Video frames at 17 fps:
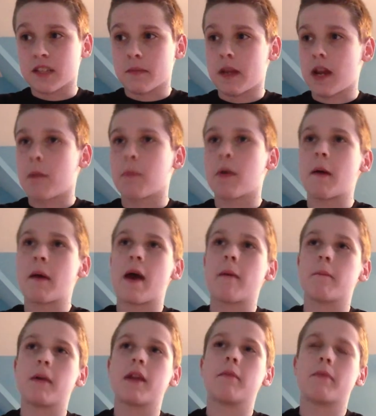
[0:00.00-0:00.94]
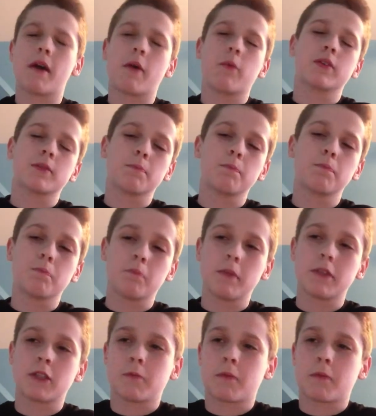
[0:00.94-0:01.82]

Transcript: I mean, I bet that was Mr.